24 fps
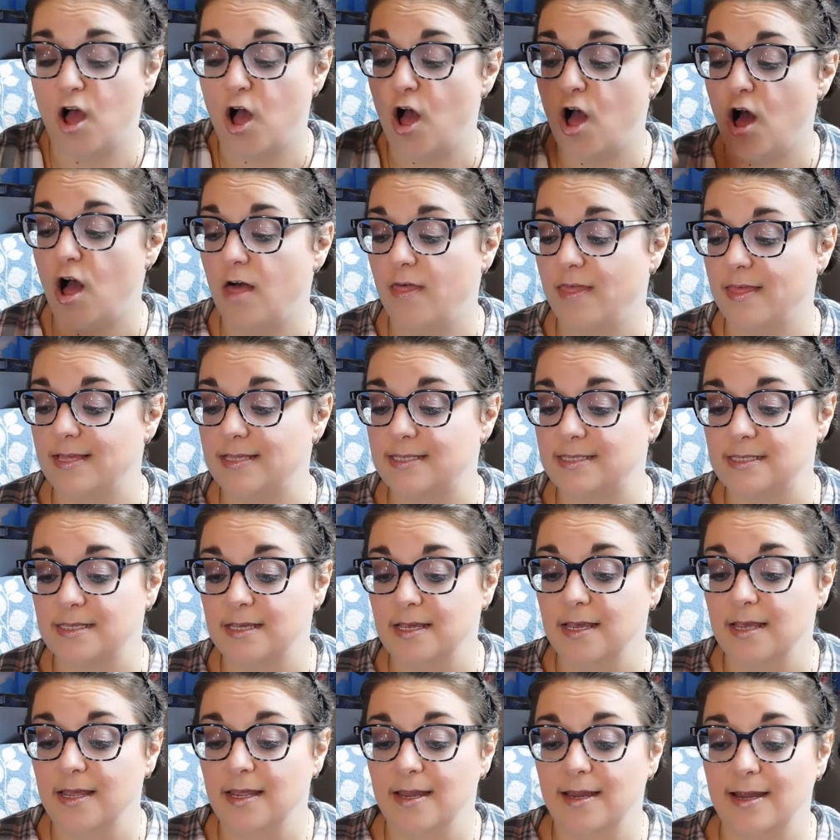
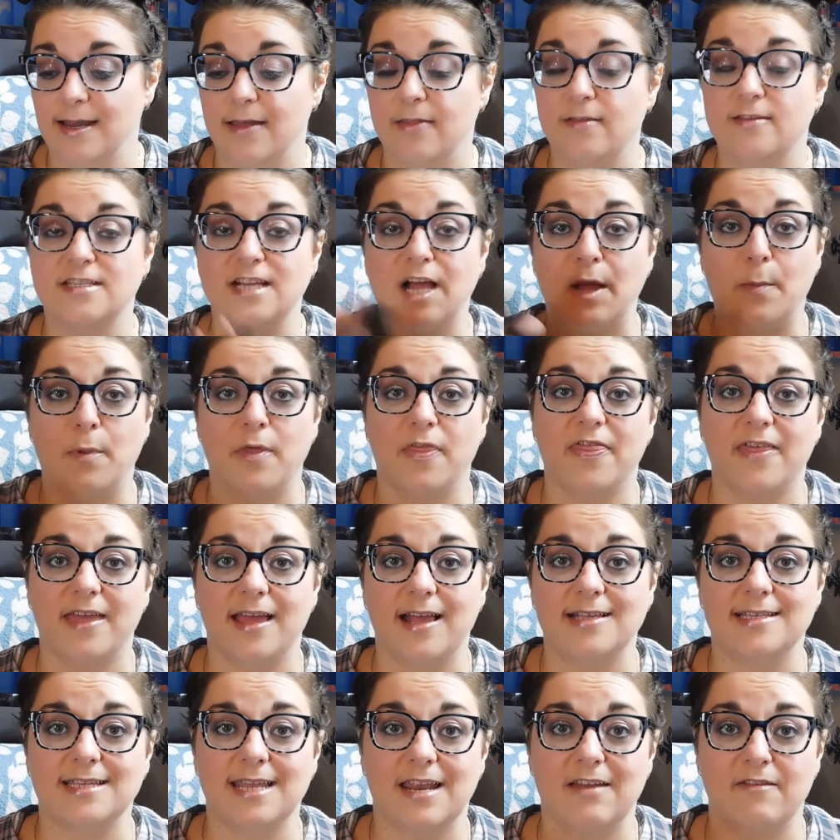And there's a couple
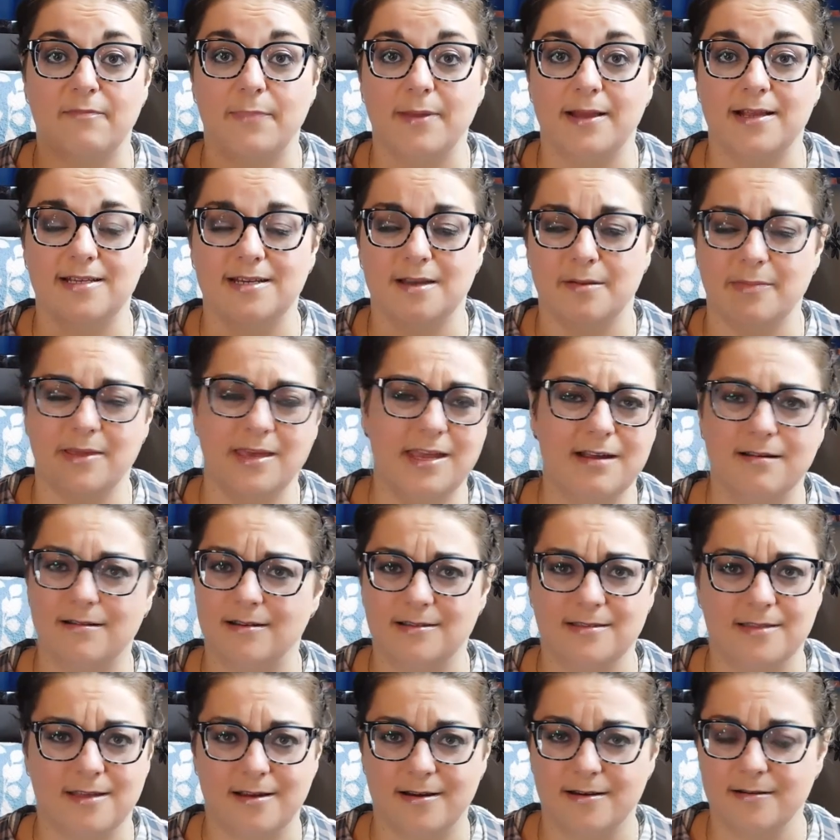things that I've picked up here and
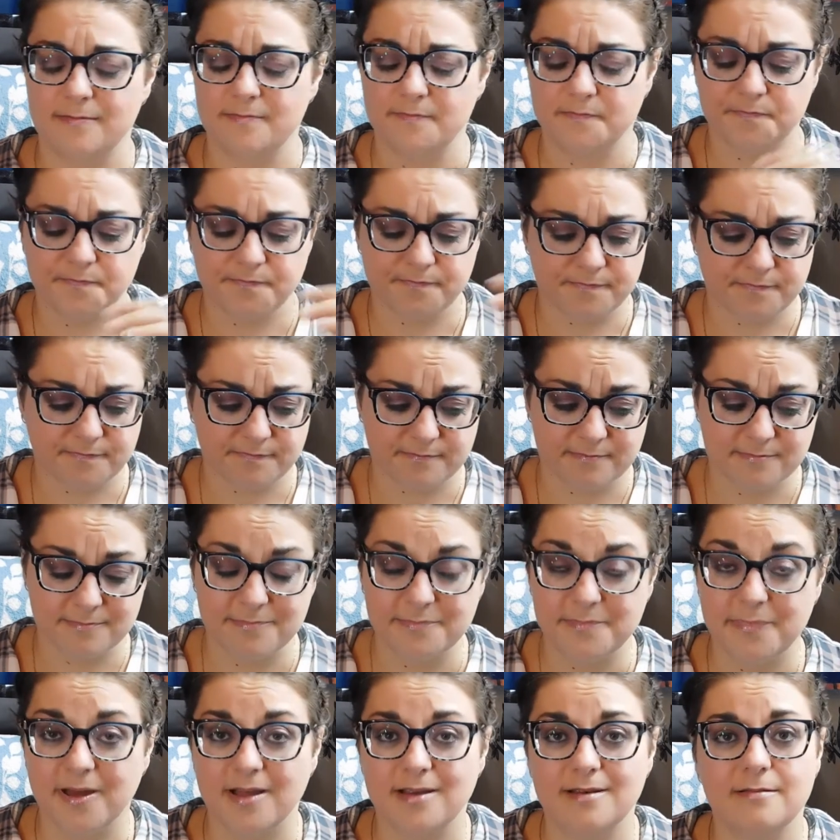there.
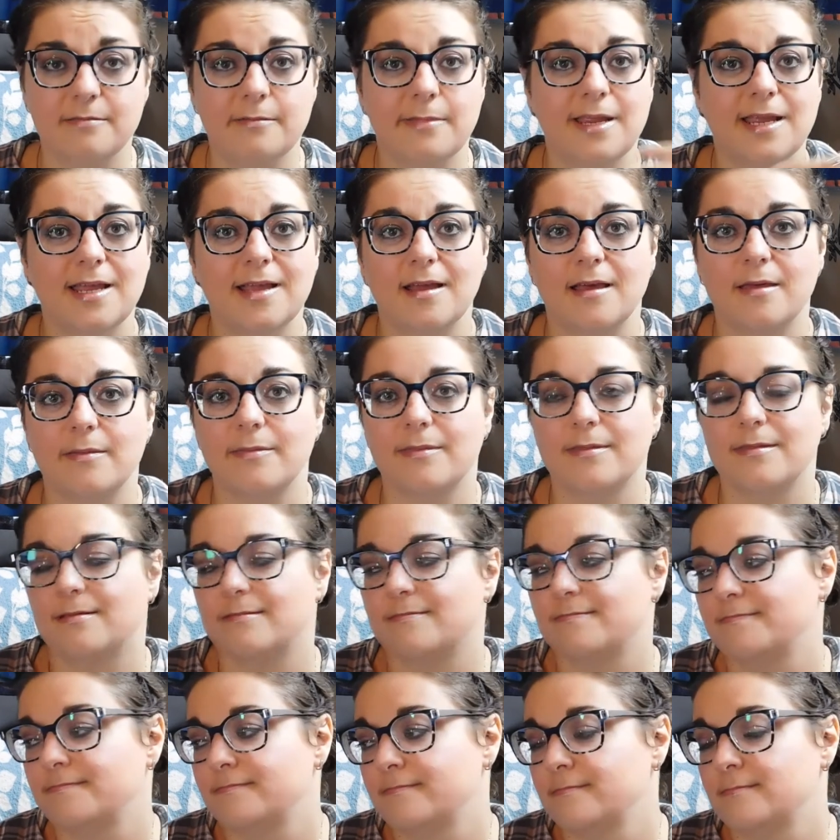But makeup,
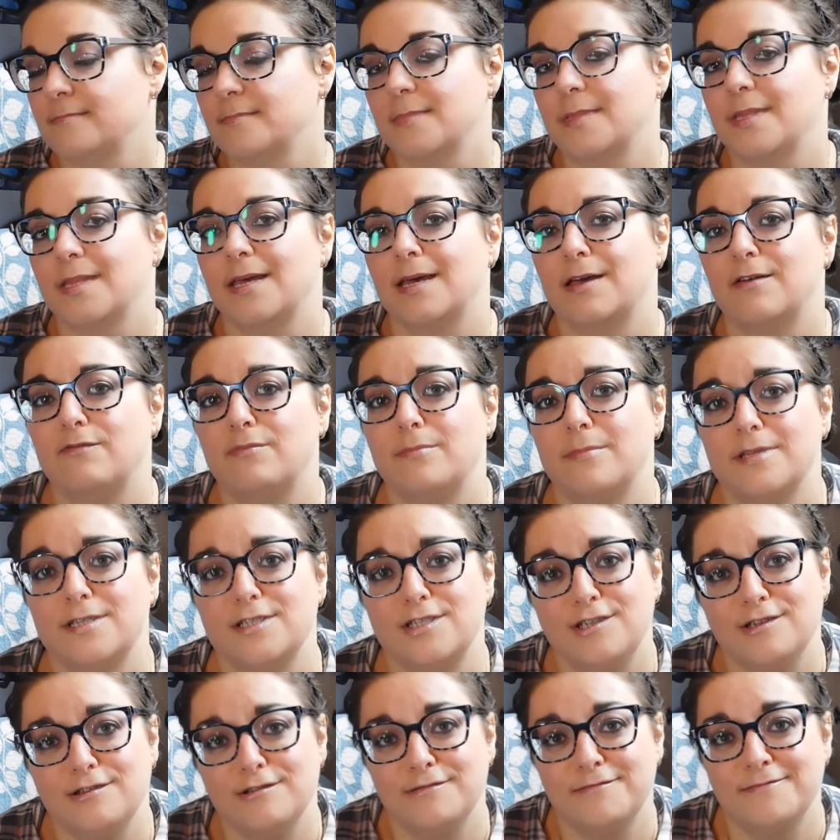I've
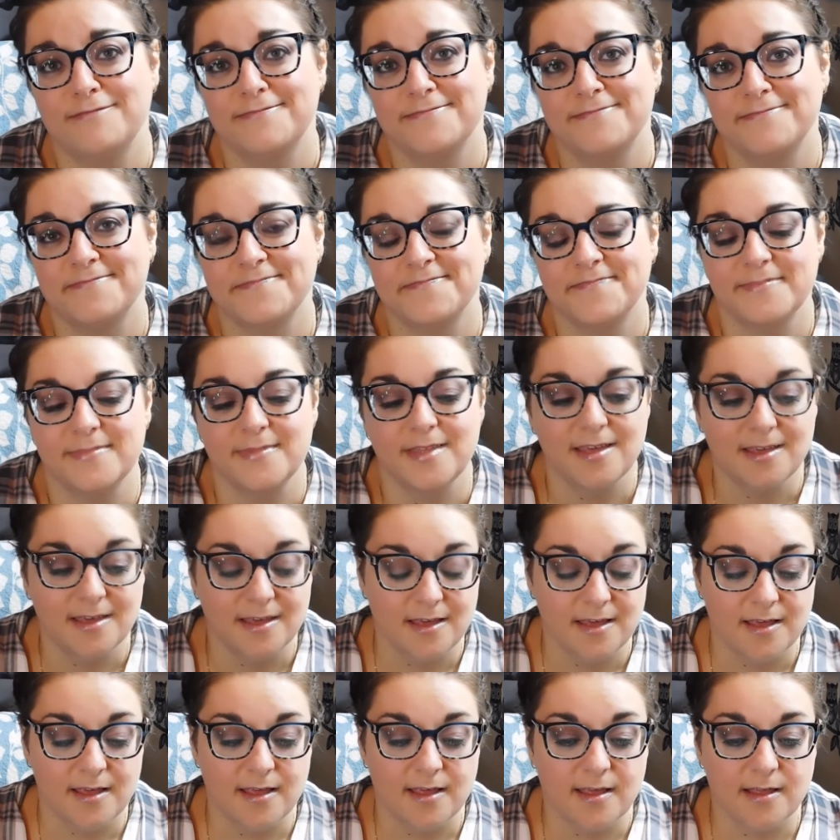missed you.
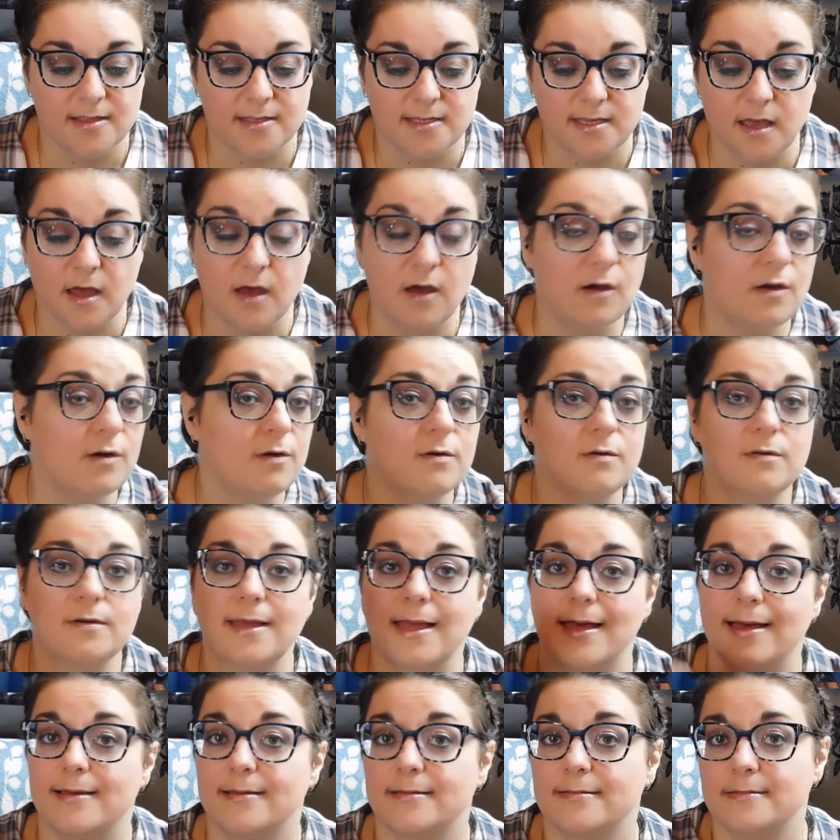So
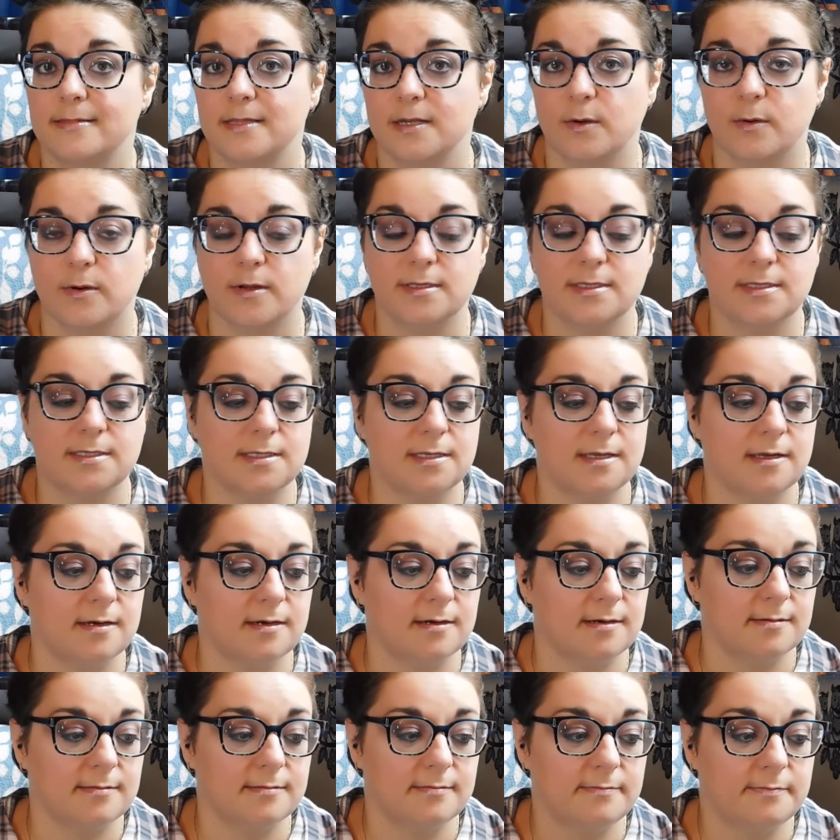yeah, there was
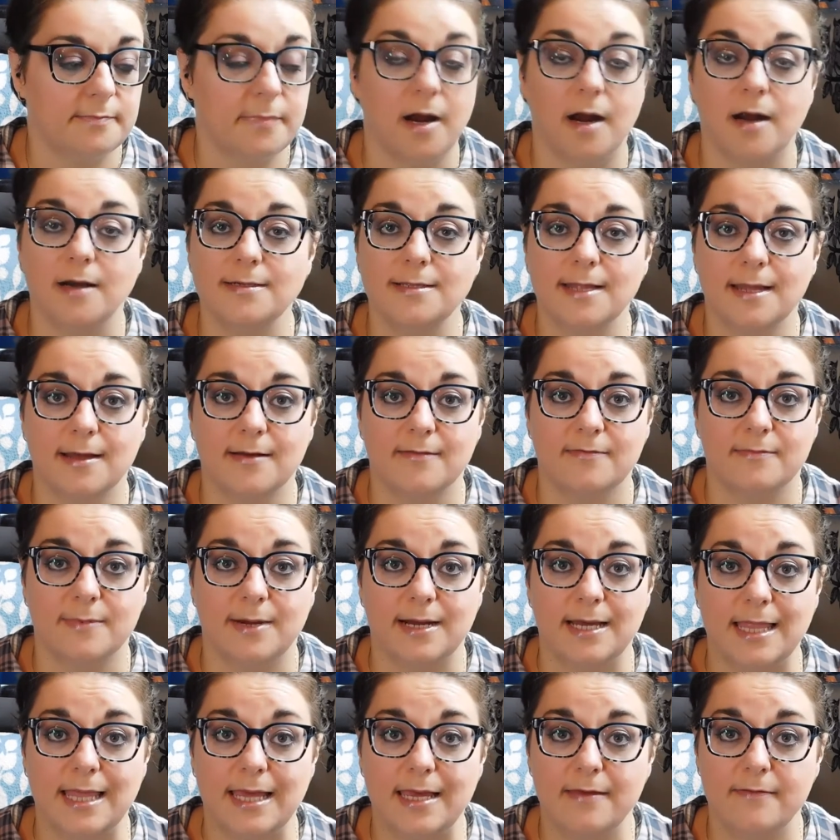a part of
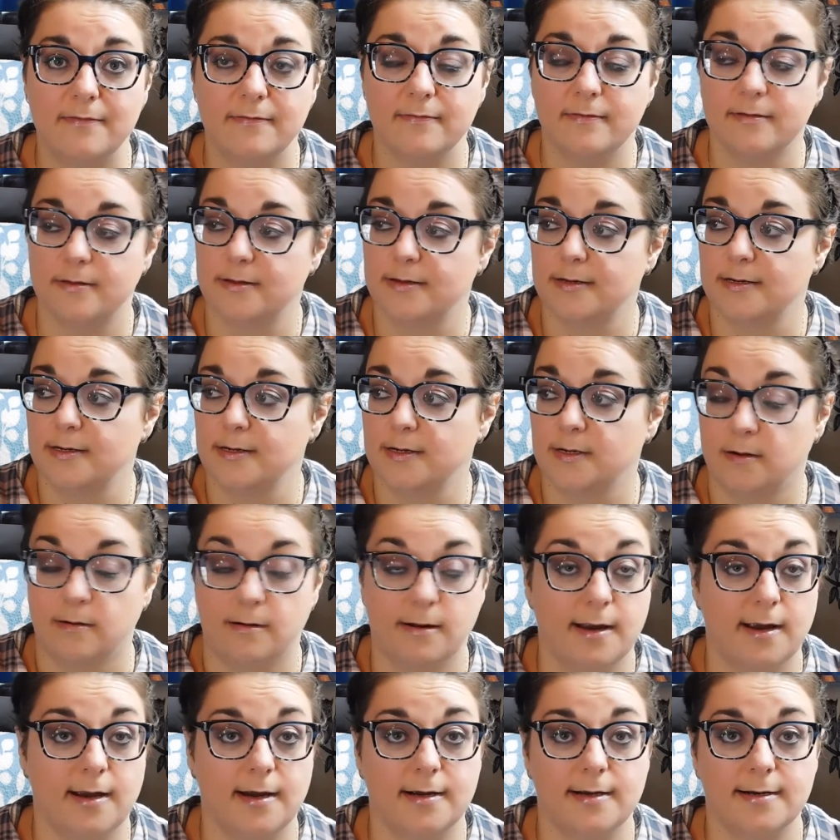my life
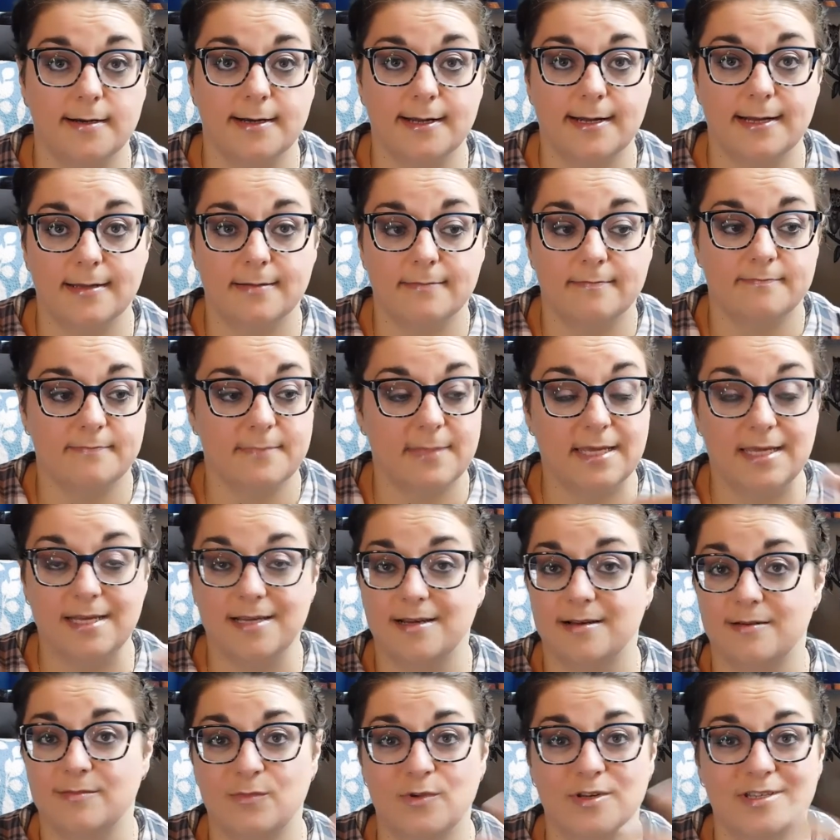where
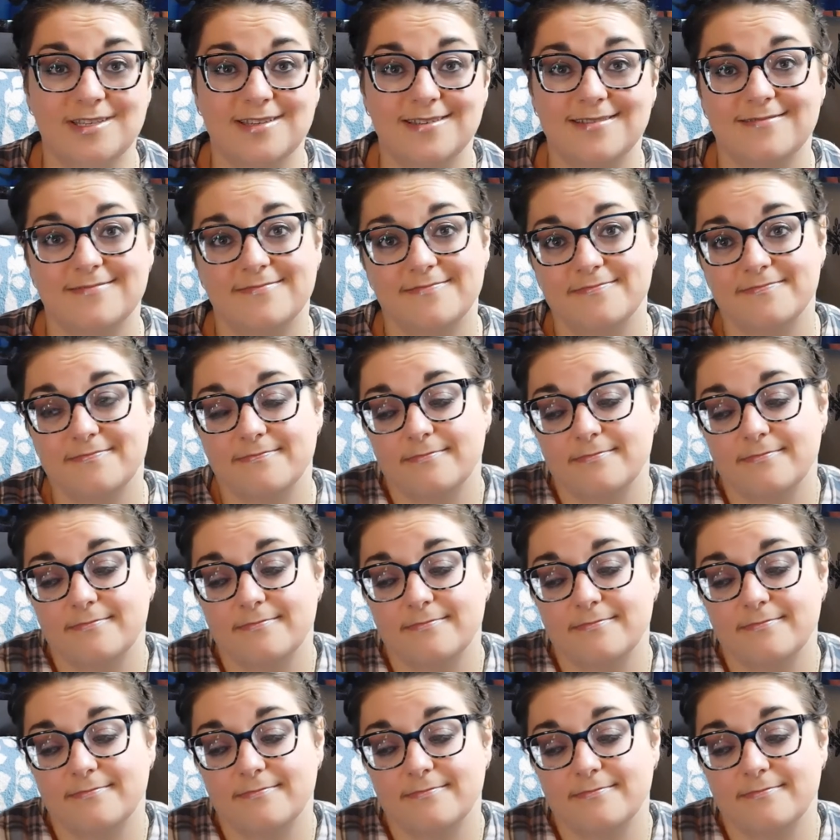income wasn't